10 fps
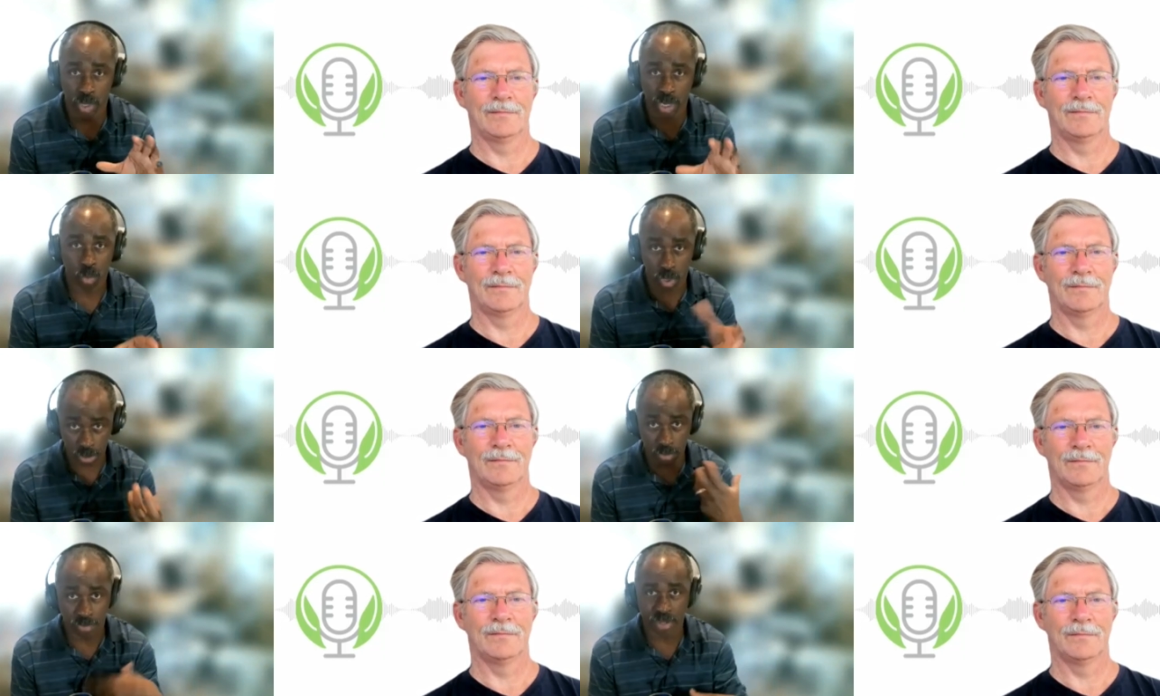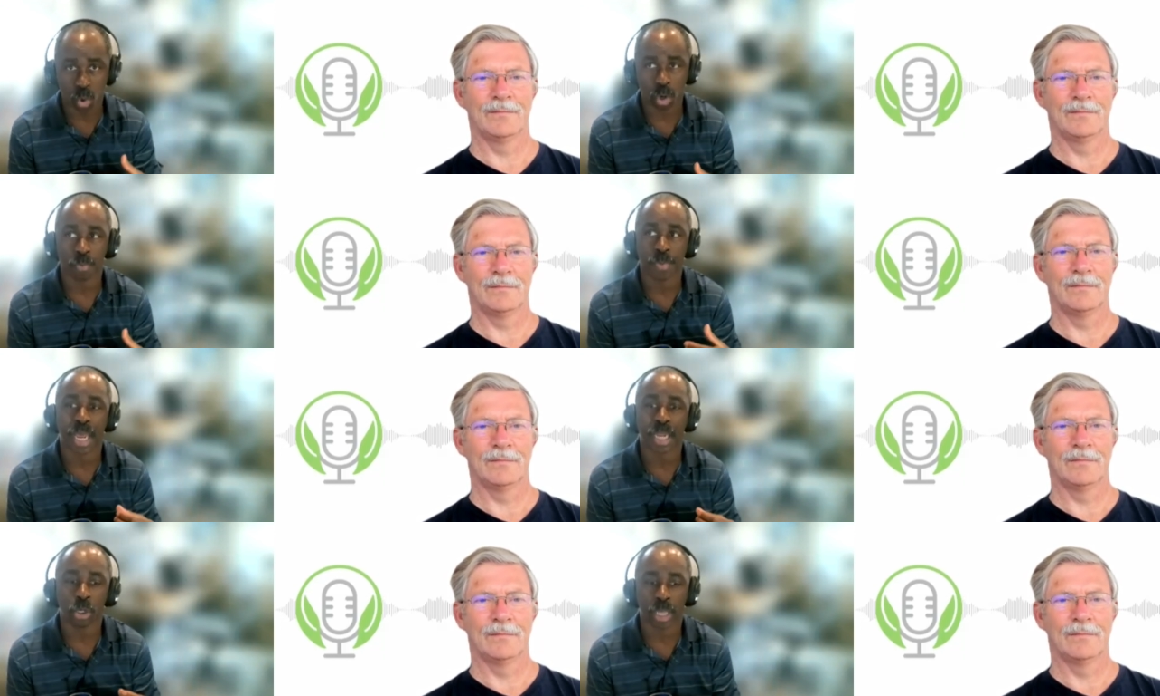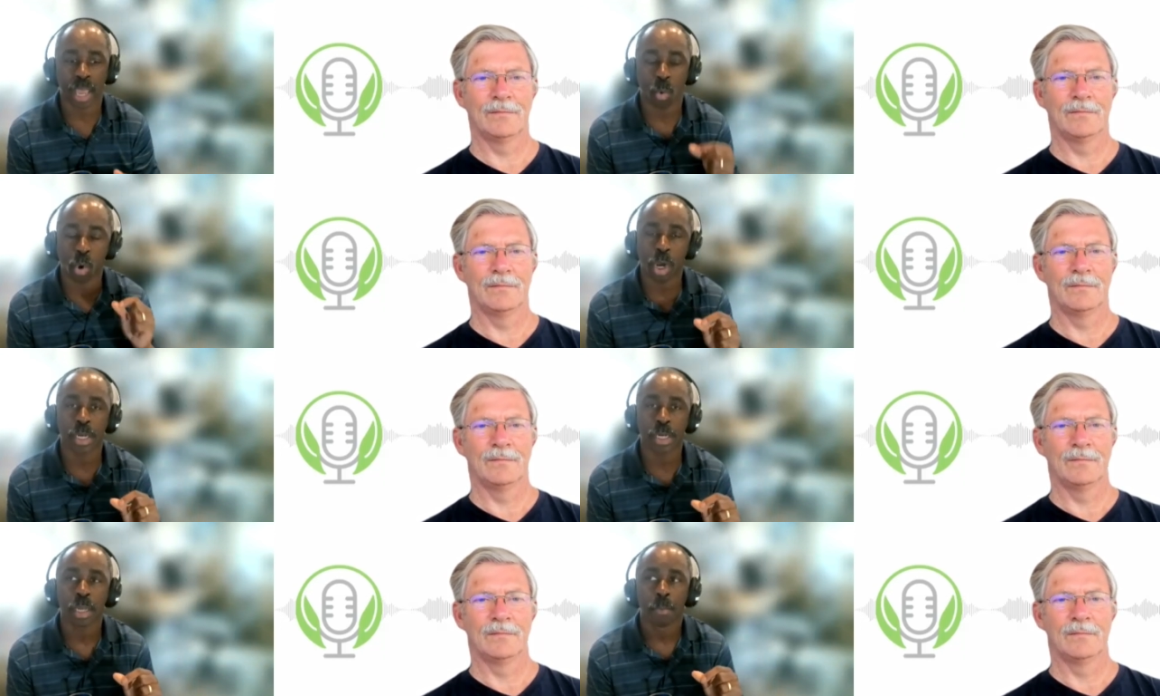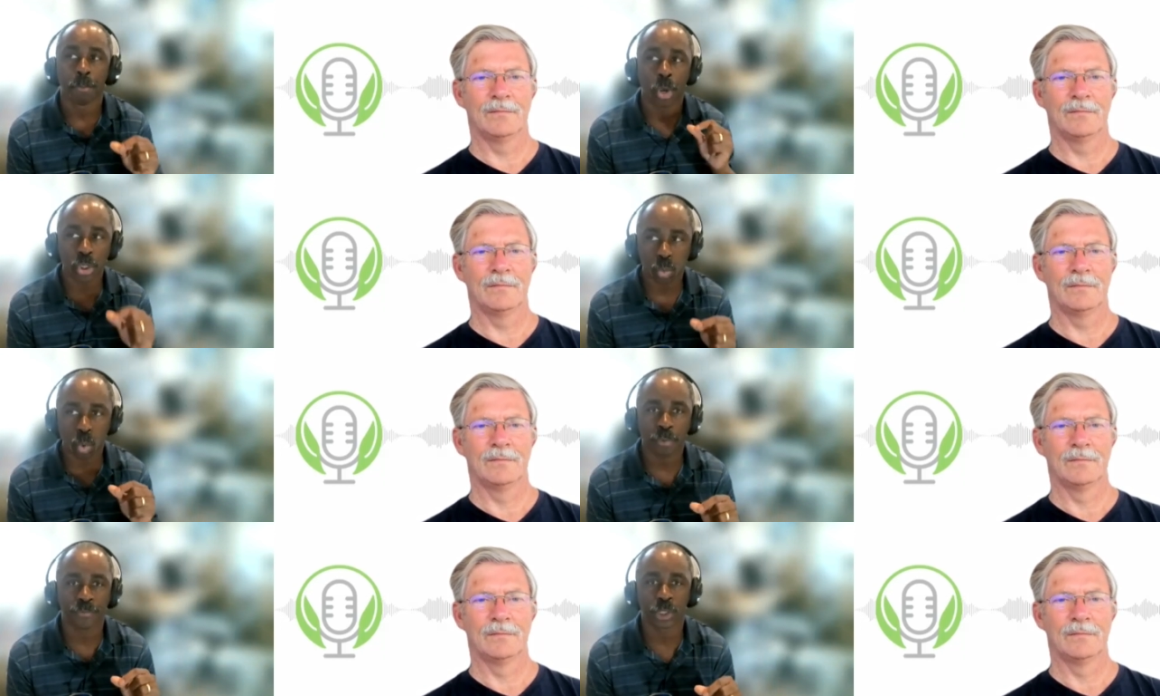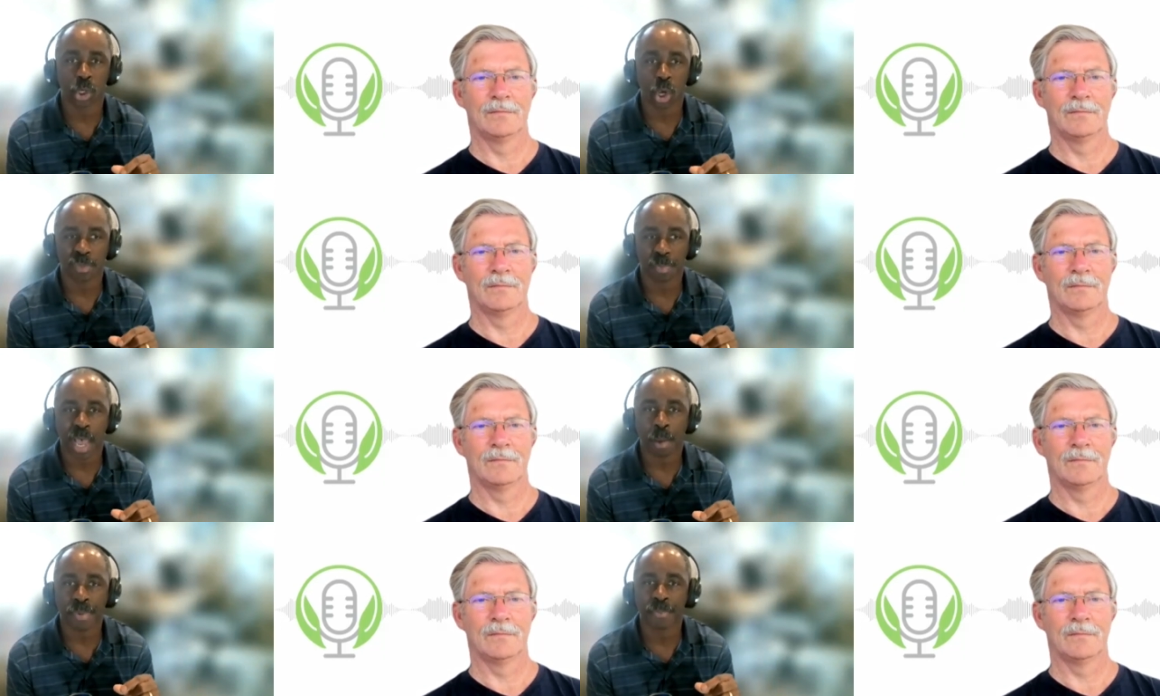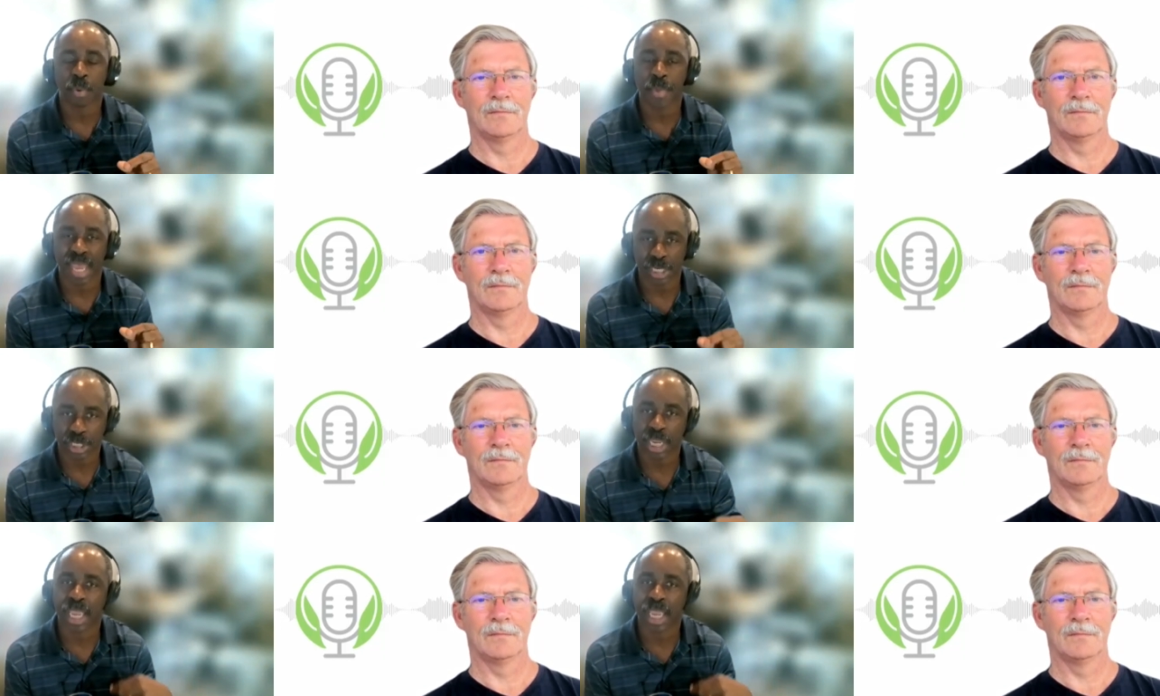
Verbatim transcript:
Speaker 1: When I when somebody's working with me, I look at one, most wealth is lost by how people manage